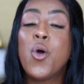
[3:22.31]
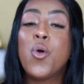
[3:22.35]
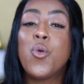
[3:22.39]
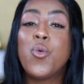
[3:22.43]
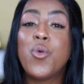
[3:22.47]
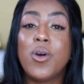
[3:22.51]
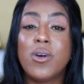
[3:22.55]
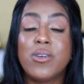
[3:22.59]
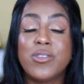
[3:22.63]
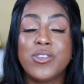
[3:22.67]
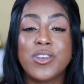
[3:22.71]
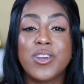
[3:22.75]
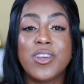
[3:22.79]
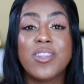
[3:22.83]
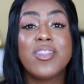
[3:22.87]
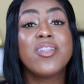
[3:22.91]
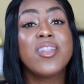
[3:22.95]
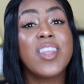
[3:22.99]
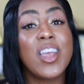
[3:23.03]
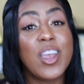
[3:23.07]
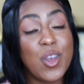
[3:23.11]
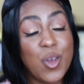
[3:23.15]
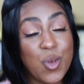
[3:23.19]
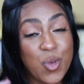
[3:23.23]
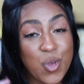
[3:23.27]
Roja,
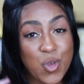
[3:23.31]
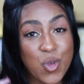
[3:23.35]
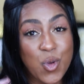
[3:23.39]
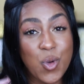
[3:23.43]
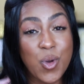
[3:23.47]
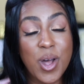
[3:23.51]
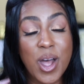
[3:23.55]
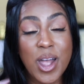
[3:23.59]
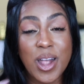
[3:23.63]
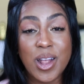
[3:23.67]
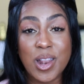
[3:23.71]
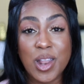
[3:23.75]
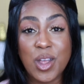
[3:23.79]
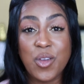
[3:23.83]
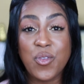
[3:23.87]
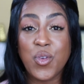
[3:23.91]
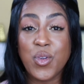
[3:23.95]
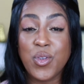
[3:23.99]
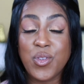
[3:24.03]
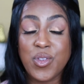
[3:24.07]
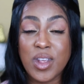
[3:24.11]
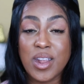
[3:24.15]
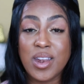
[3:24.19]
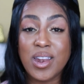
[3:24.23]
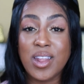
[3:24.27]
thank you so kindly for
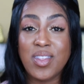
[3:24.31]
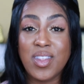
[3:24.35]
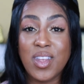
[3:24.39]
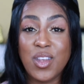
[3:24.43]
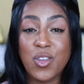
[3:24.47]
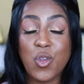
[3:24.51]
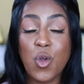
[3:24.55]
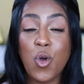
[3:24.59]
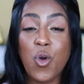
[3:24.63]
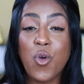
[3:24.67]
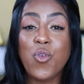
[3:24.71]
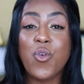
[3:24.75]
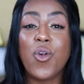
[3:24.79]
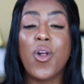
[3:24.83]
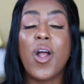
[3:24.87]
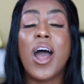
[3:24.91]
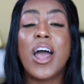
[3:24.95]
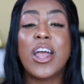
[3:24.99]
sending these over.